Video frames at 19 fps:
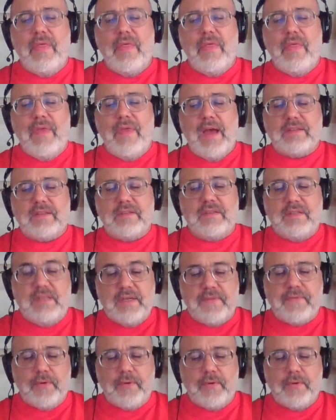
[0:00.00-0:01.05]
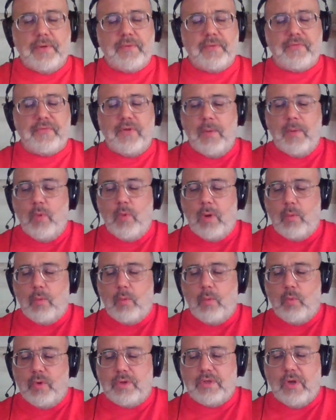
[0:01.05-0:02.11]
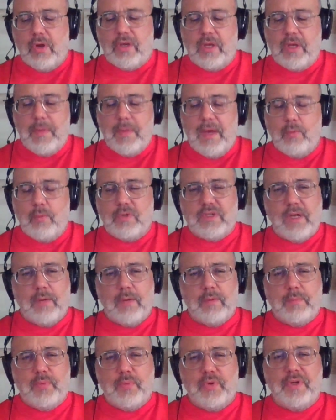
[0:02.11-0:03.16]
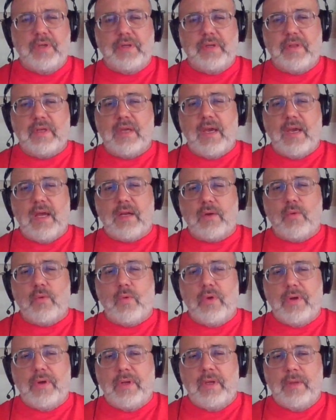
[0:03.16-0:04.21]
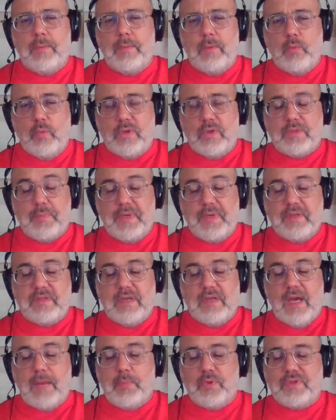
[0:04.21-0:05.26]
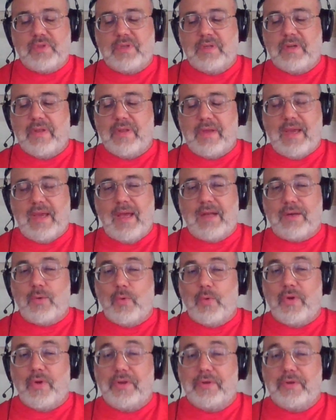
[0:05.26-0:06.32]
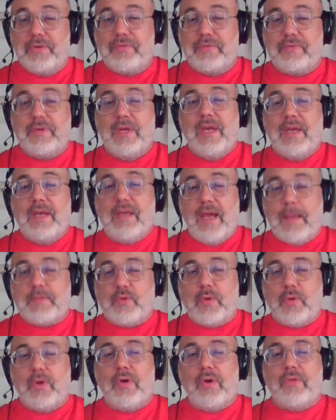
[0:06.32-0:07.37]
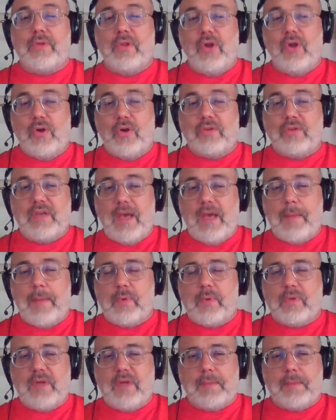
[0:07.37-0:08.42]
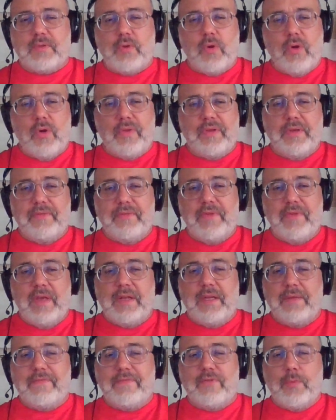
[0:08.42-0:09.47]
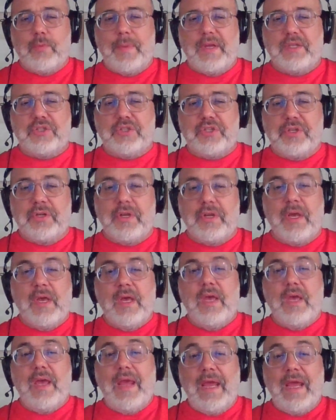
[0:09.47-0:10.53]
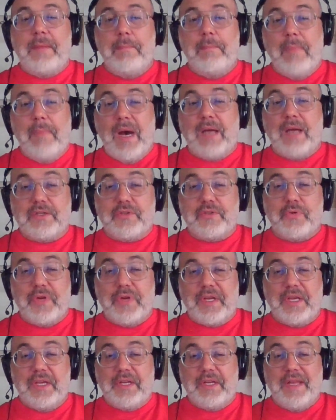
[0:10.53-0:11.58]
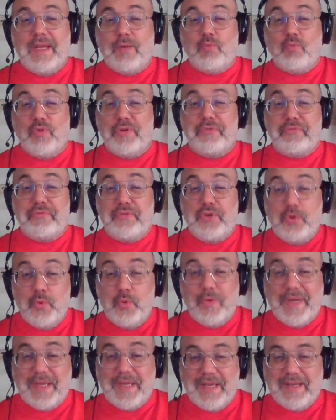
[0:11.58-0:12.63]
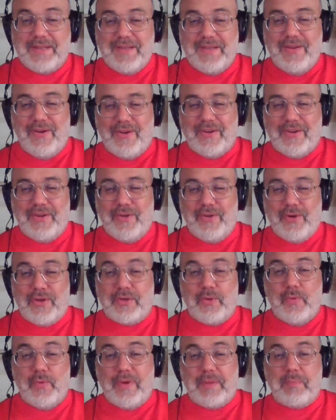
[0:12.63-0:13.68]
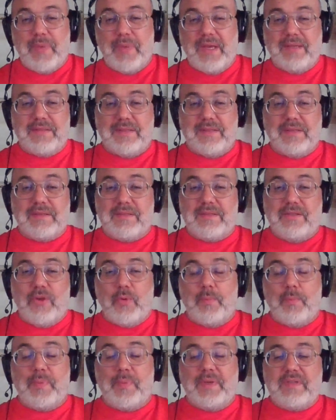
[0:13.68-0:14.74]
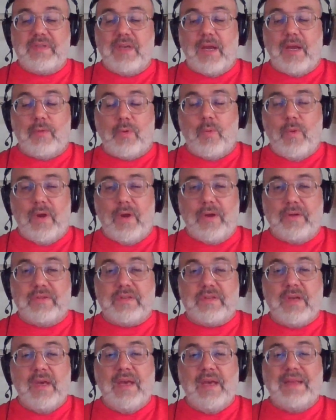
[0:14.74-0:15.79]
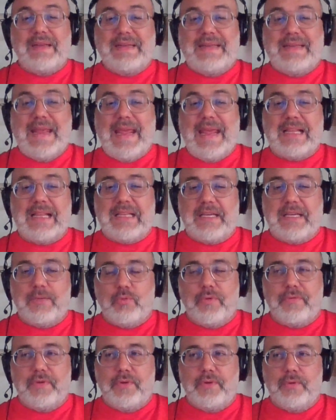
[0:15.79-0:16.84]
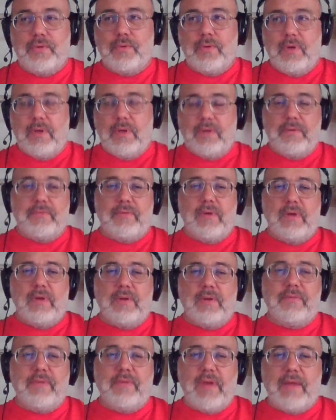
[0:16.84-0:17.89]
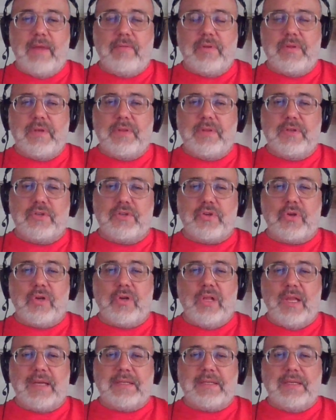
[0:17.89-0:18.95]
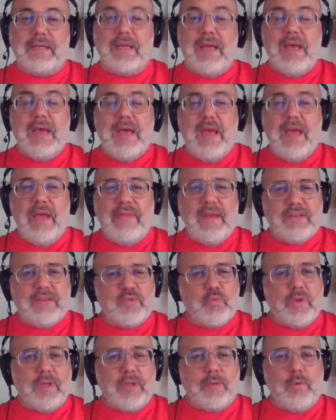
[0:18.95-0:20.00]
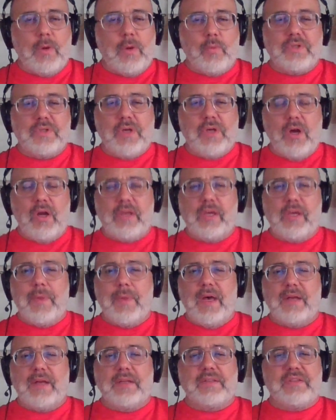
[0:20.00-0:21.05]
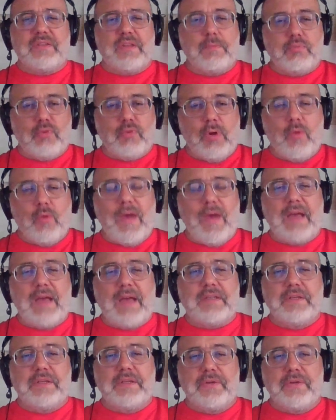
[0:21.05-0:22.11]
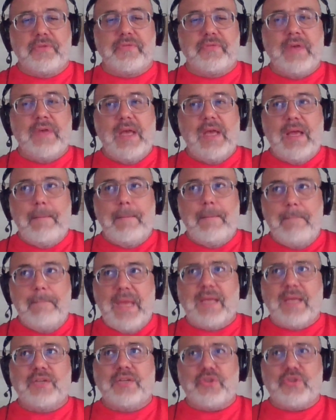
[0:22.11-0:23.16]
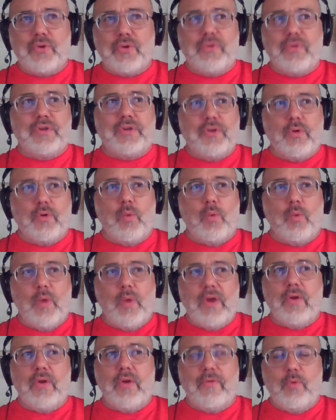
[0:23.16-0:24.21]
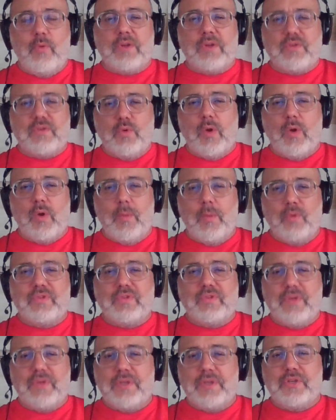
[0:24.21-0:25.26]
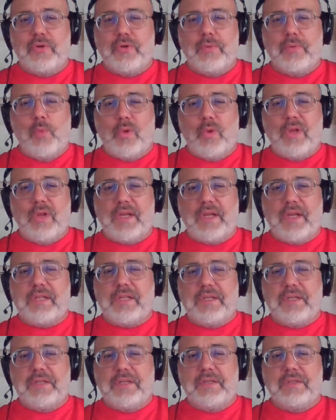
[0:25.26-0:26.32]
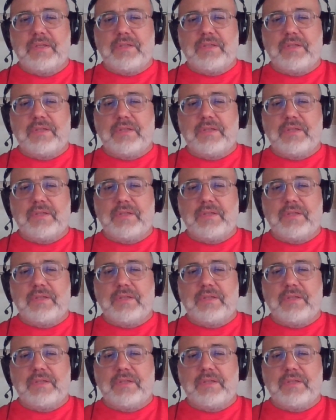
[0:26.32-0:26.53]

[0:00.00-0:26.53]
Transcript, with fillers: That's different from what we're talking about, which I would put into the category, which PCI puts into the category of capturing all the logs, capturing all the event information, and monitoring it and reviewing it on an ongoing basis. PCI requires daily review of everything that you're collecting. And that's really what we're talking about. It's the proactive making sure that you're aware of what's normal so that you're more likely to